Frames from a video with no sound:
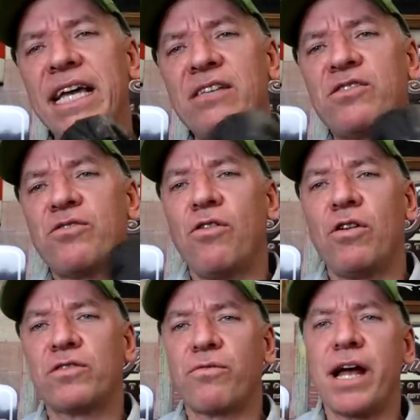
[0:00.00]

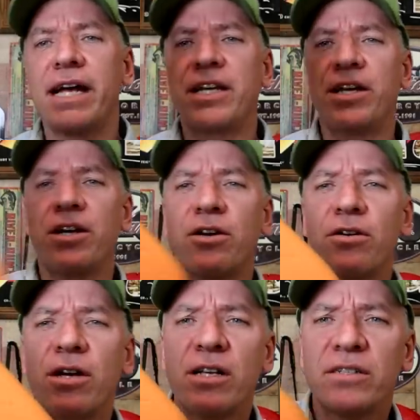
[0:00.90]
insoles right
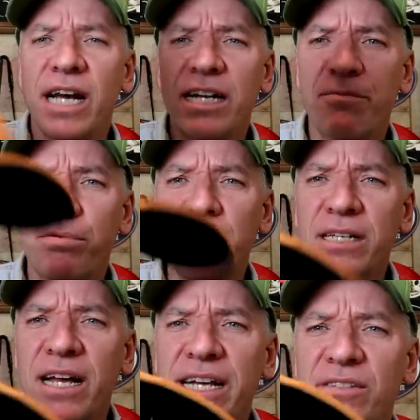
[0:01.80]
here. It's got a
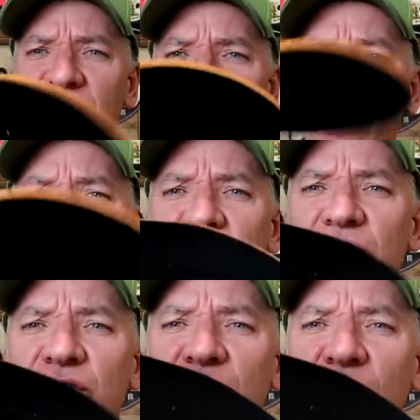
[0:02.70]
pretty nice
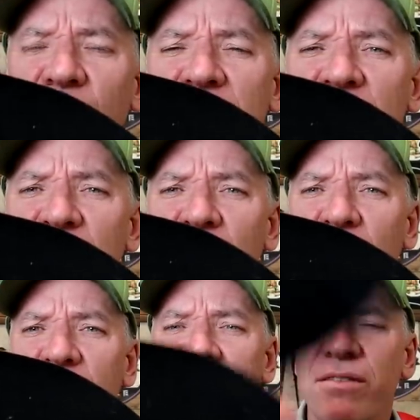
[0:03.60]

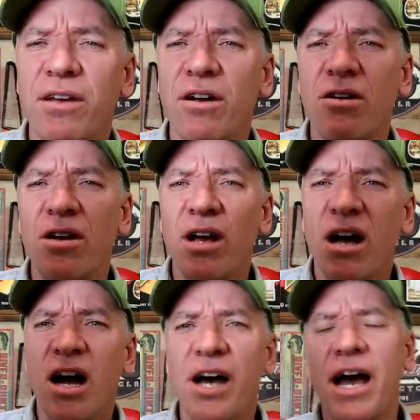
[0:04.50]
insole right there.
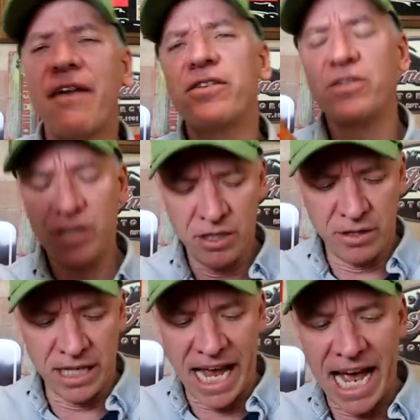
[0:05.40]
Obviously you
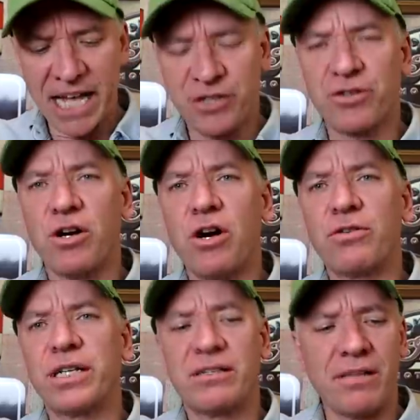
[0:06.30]
can add your
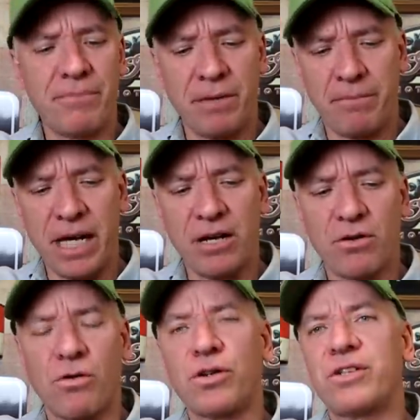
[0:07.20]
own, get something
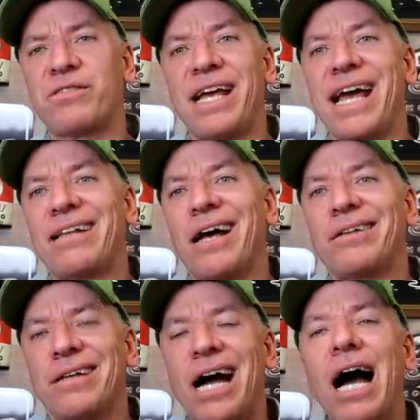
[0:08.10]
bigger, or just add
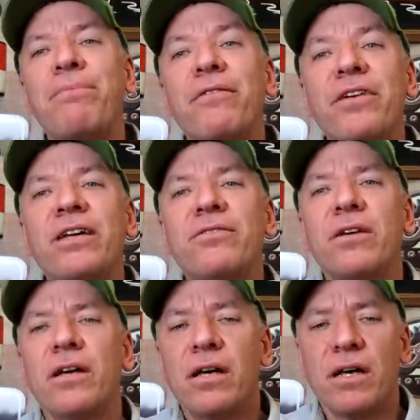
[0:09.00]
on top of it
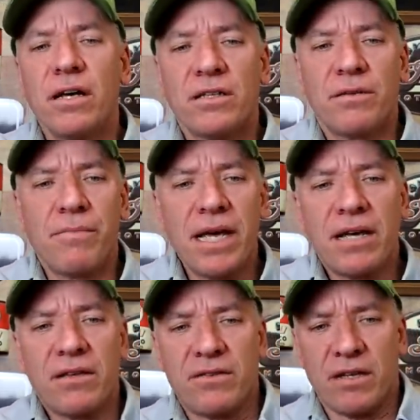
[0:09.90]
to
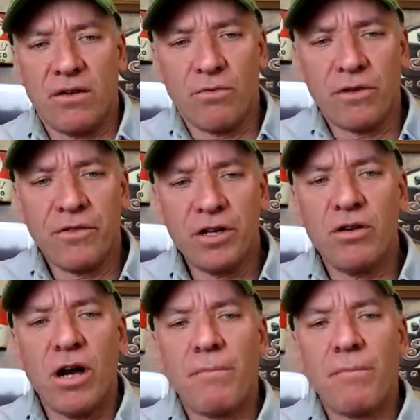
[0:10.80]
make it work for you.